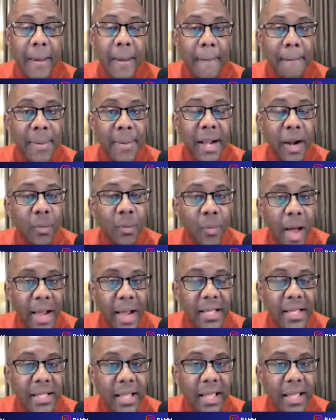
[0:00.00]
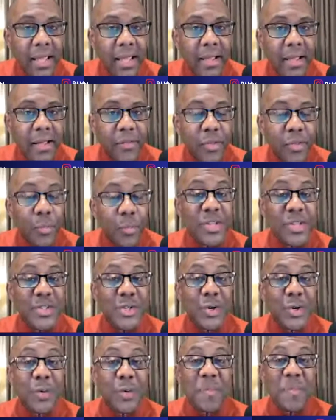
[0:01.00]
but ironically, the reason
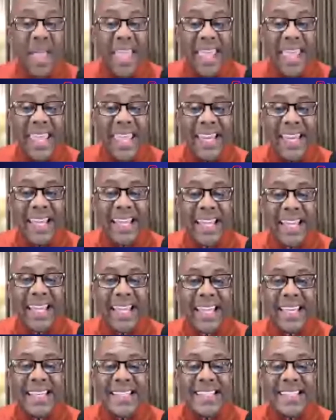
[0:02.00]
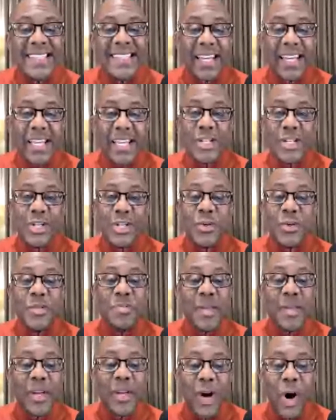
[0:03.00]
you're in pain, study shows
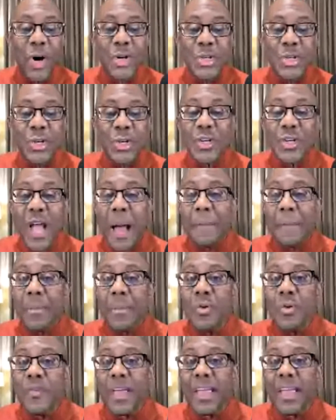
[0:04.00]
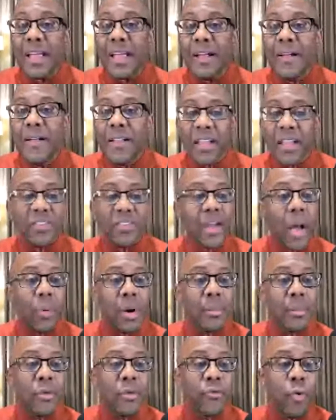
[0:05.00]
because you're not moving. Listen, I want to
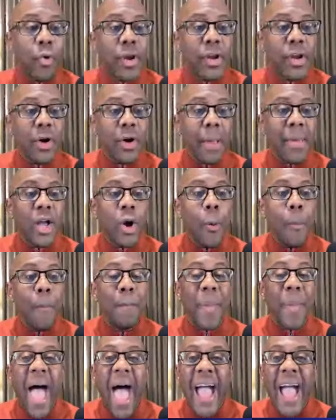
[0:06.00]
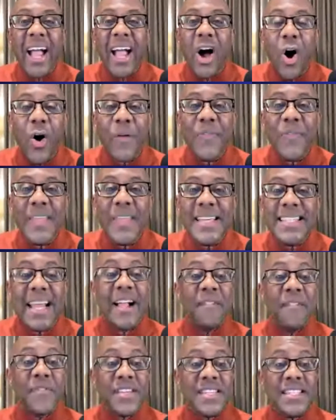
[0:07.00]
move forward here. I may go back on this.
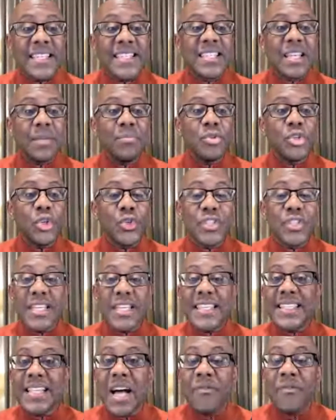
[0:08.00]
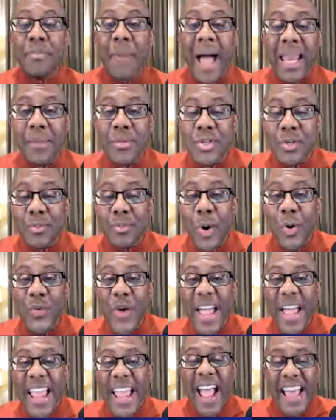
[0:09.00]
This is some juicy stuff. My name is Ramon
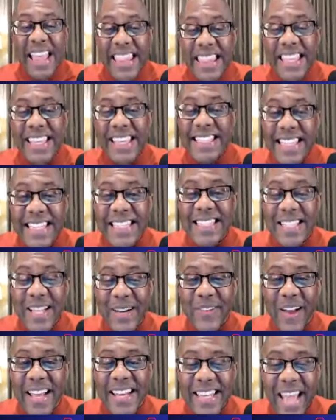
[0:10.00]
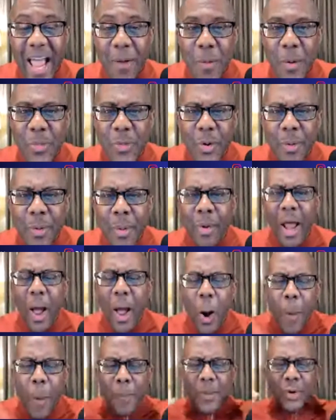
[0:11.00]
Ray. This is the Rundown with Ramon. I
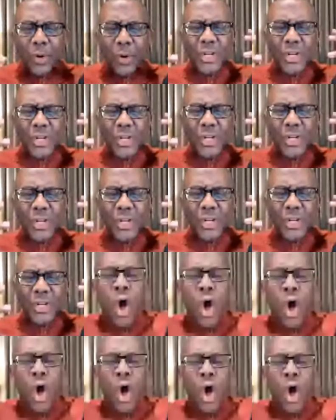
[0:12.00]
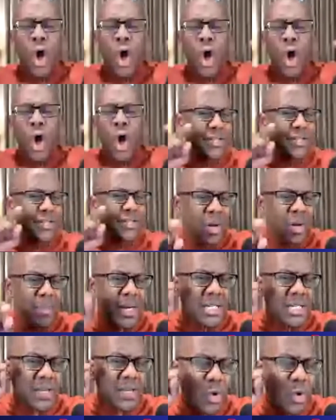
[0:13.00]
hope you're enjoying this. All we ask is 30
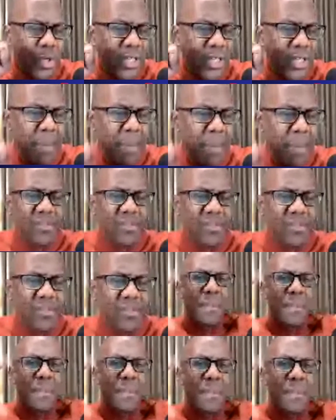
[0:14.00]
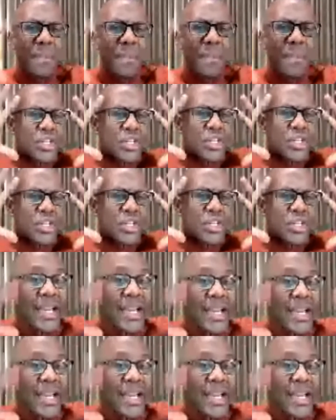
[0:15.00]
minutes of your time to give you the top 10 things you need